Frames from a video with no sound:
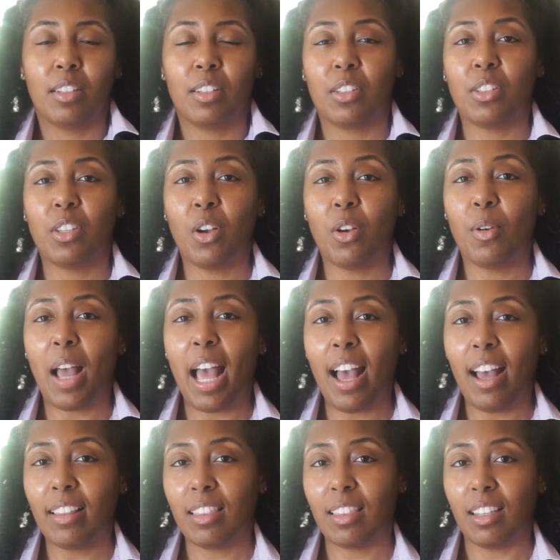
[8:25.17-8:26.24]
So
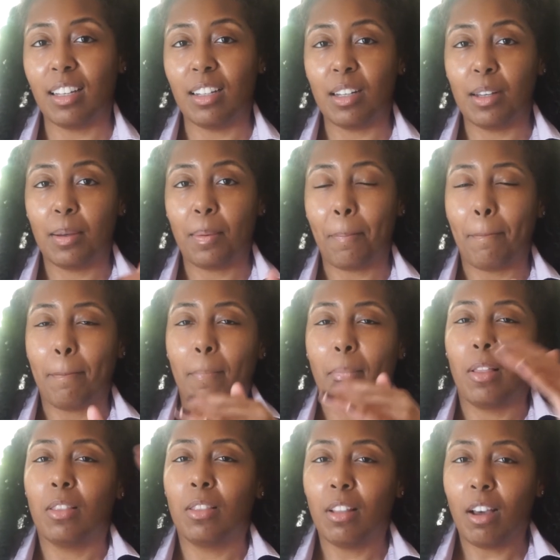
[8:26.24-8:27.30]
at the
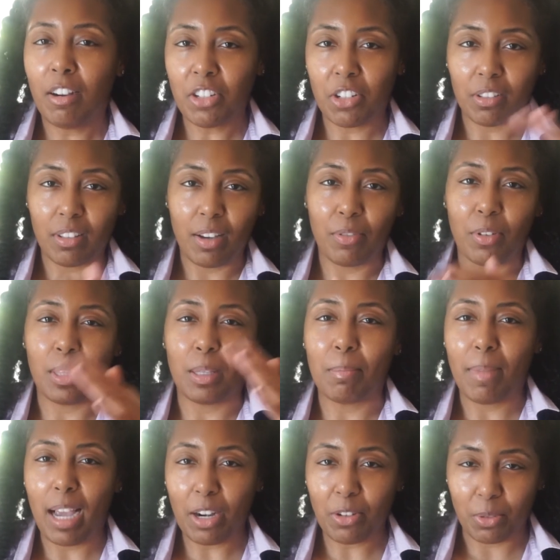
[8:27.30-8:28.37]
larger level, the
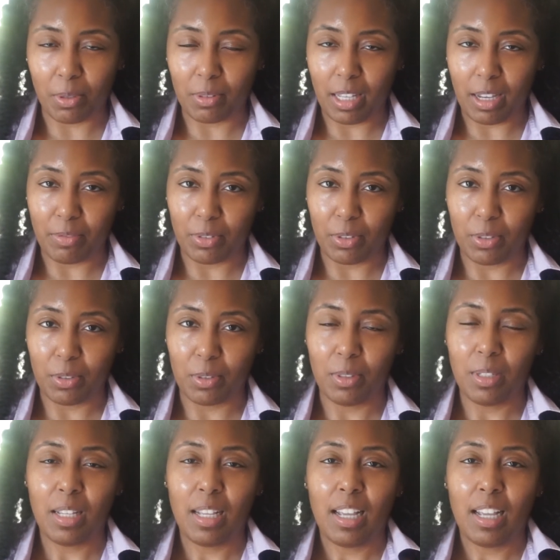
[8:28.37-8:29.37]
macro level,